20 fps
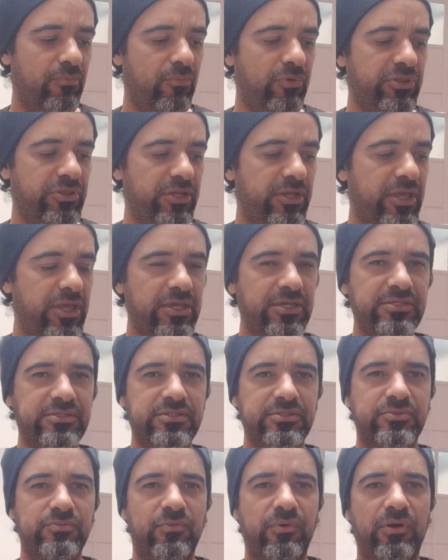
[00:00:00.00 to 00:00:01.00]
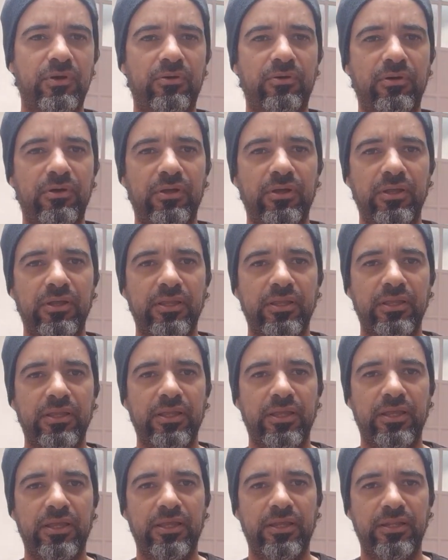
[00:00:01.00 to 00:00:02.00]
with the case as well,
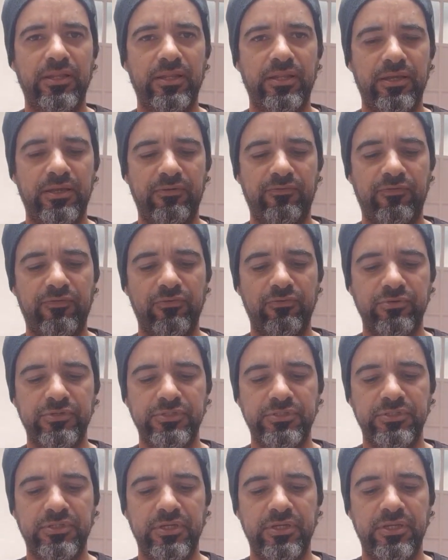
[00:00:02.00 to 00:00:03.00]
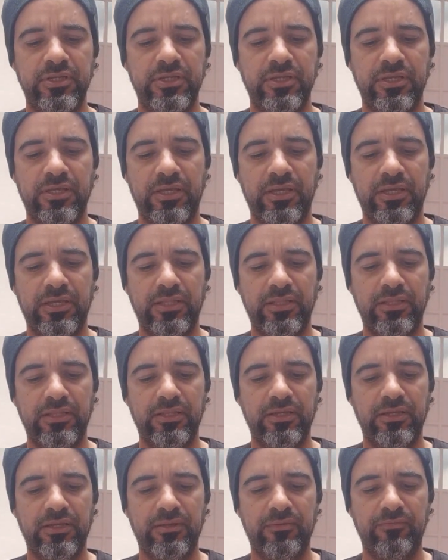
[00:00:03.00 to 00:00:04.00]
and of course, and
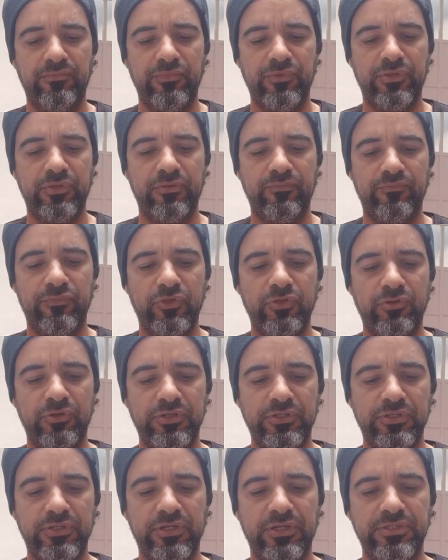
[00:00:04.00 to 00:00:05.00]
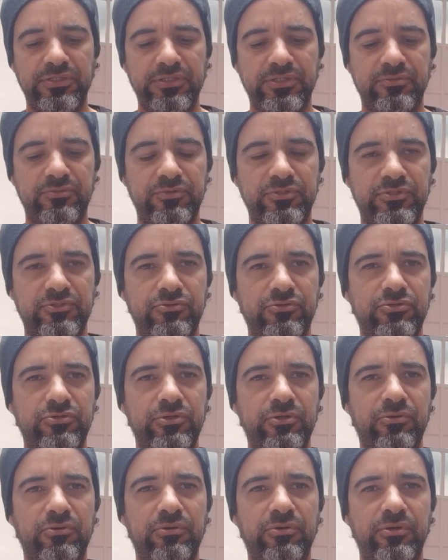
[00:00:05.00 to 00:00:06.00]
the only thing I did was to
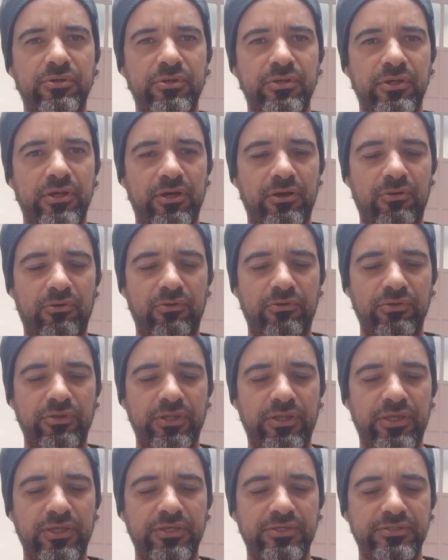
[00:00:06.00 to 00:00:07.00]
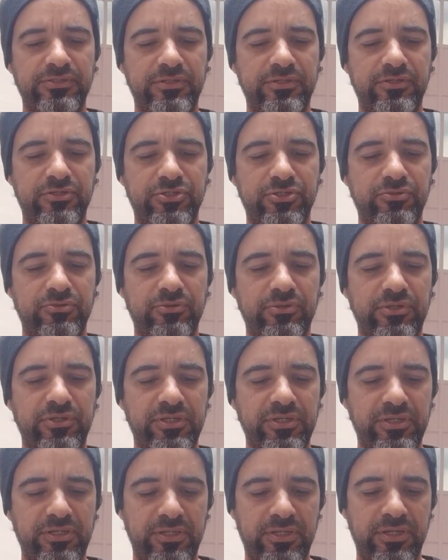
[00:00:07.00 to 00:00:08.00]
drill a hole in the case, and I'll show you
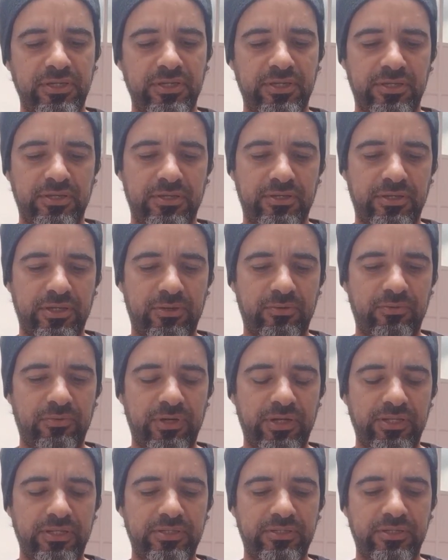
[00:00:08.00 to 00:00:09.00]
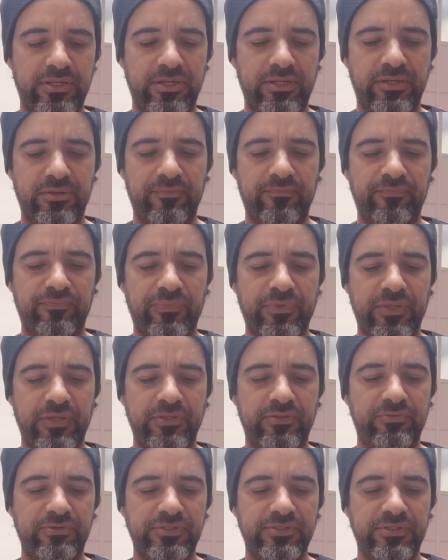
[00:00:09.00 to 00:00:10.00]
later why
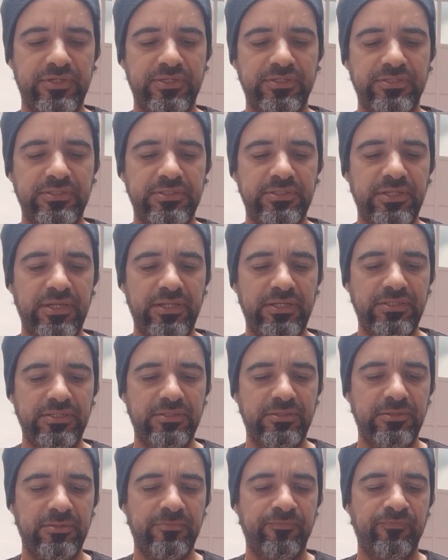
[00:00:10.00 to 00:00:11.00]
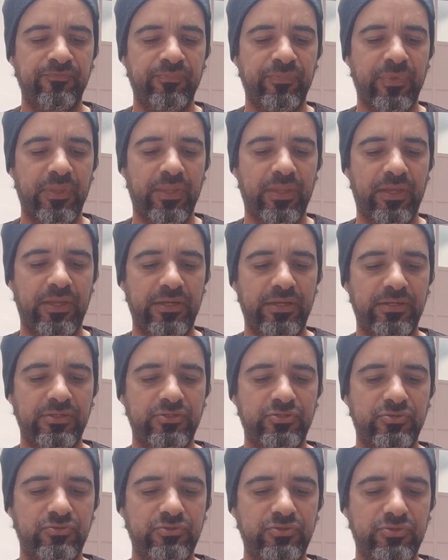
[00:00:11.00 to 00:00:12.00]
the reason I did that
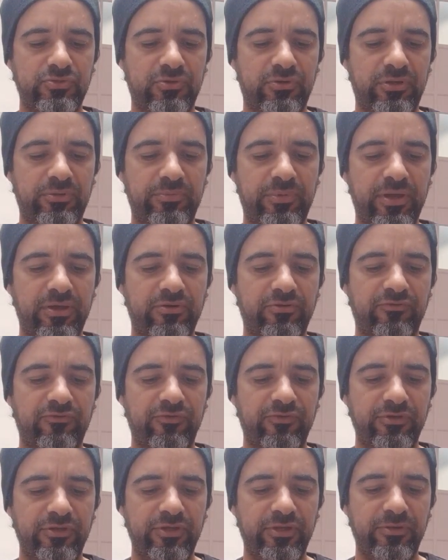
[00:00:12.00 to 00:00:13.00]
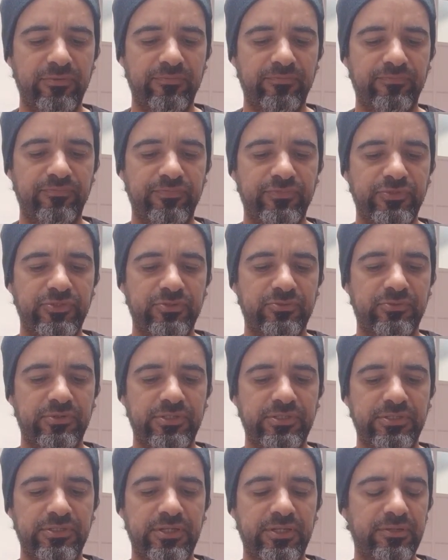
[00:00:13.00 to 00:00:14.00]
is to install a microphone here, so I
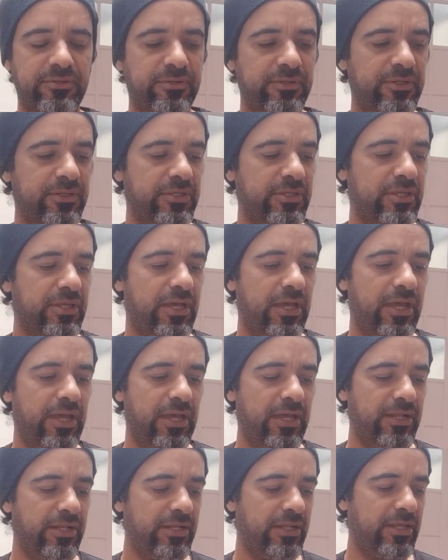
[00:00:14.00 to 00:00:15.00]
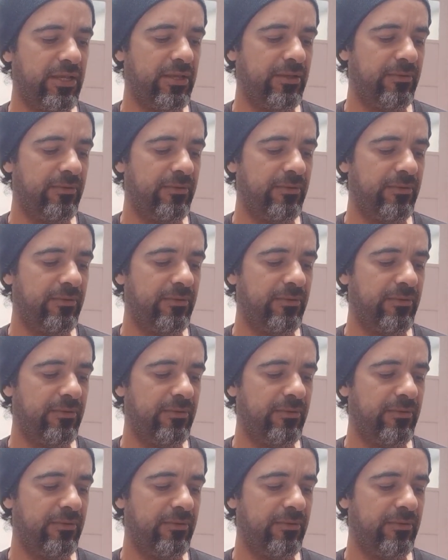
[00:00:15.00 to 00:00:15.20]
did that. And